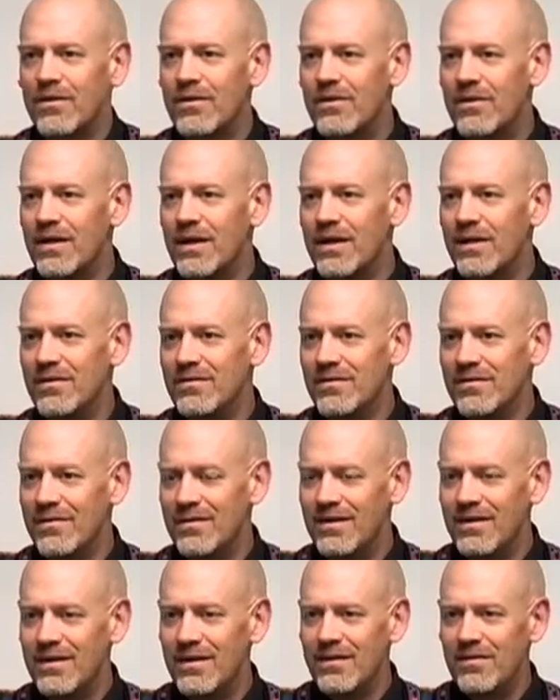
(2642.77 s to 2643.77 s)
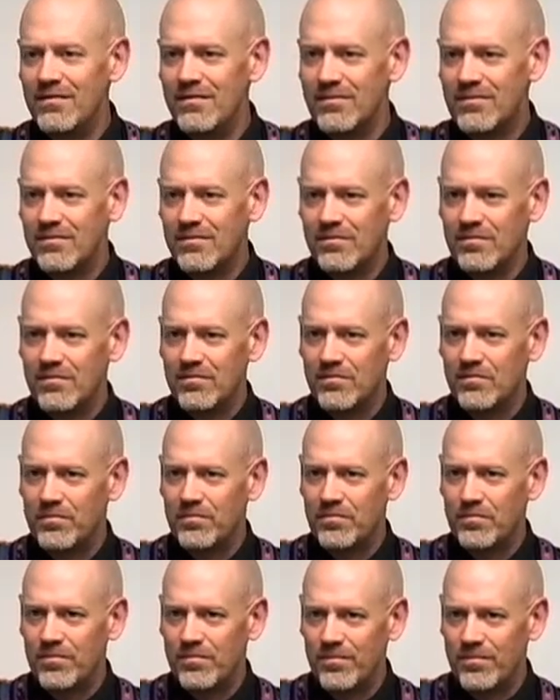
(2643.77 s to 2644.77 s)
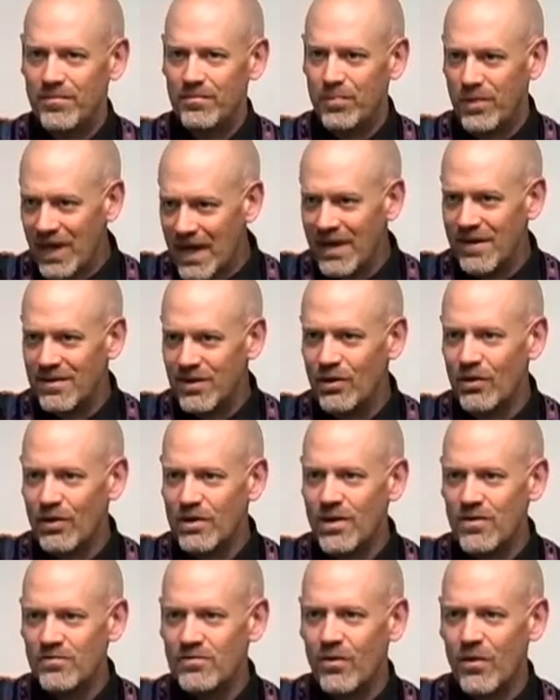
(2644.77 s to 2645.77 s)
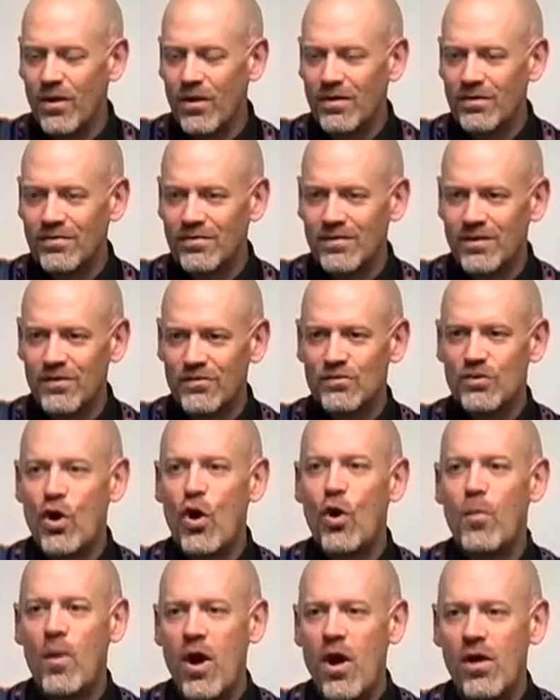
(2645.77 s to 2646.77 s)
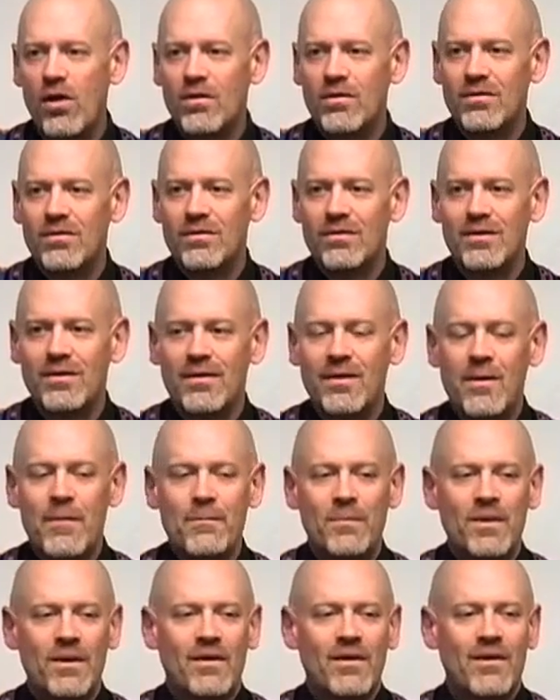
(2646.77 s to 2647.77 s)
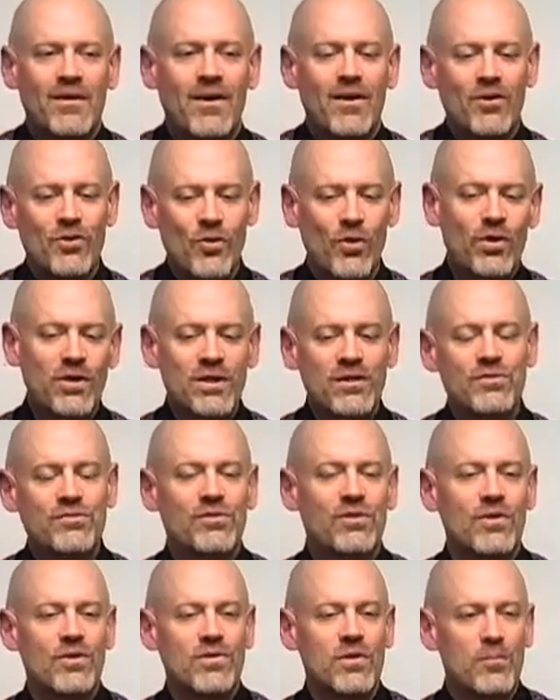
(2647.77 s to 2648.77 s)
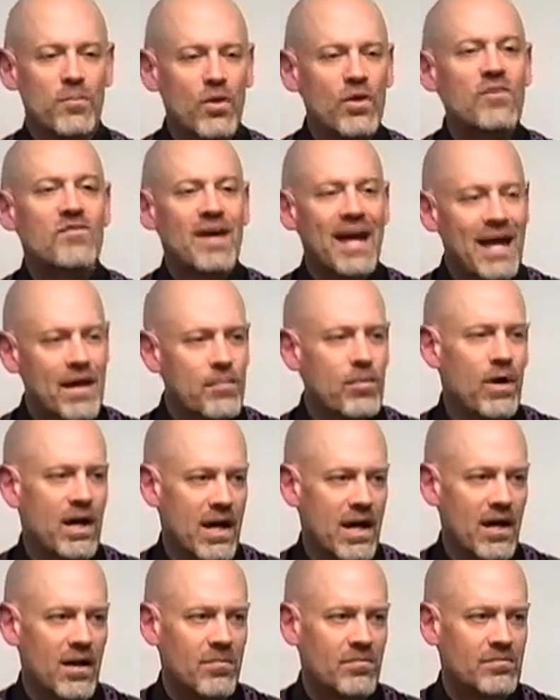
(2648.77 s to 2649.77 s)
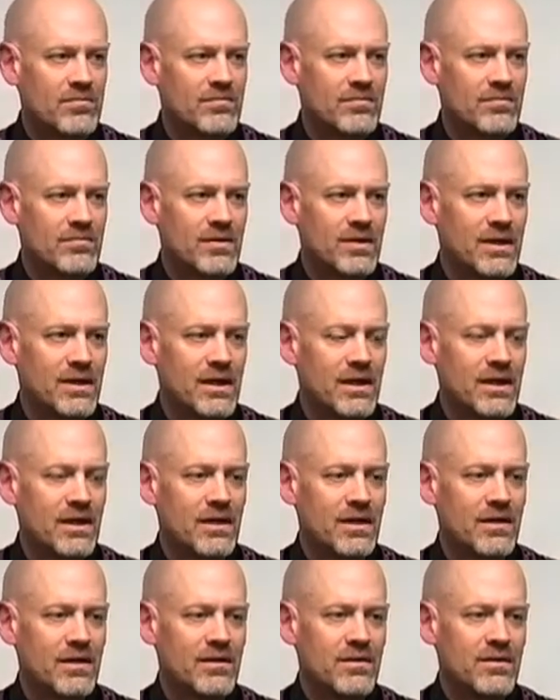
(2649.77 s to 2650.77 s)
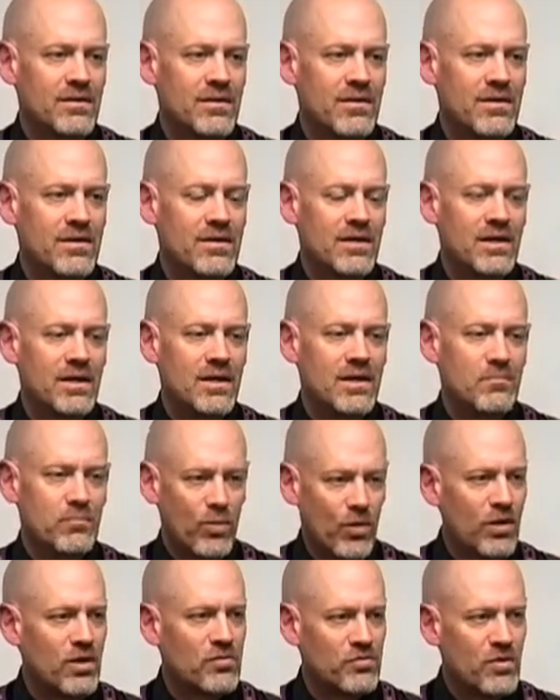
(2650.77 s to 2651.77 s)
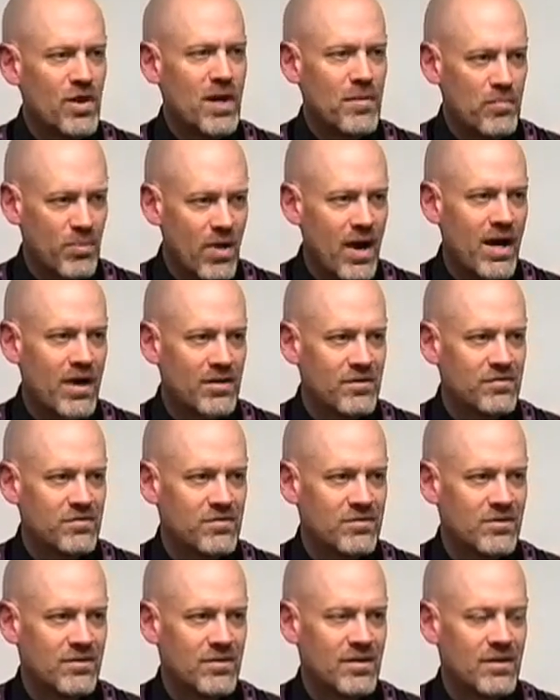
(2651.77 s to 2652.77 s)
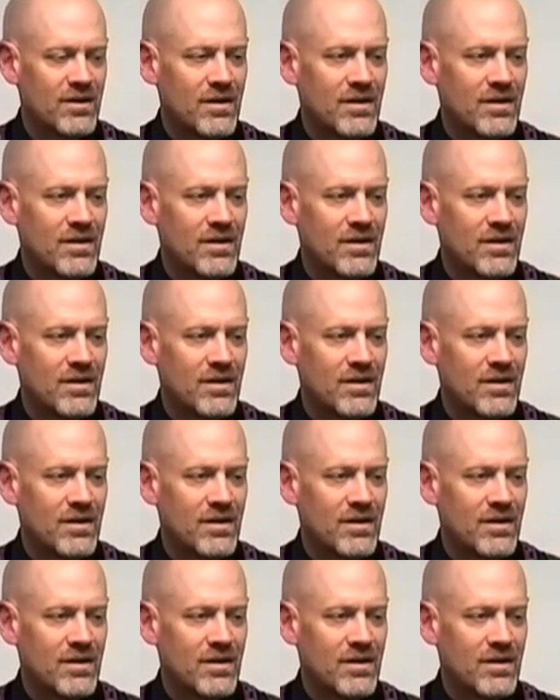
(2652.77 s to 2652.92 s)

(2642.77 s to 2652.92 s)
The, the planet they're looking for is Kobol. According to the Book of Abraham in the Pearl of Great Price,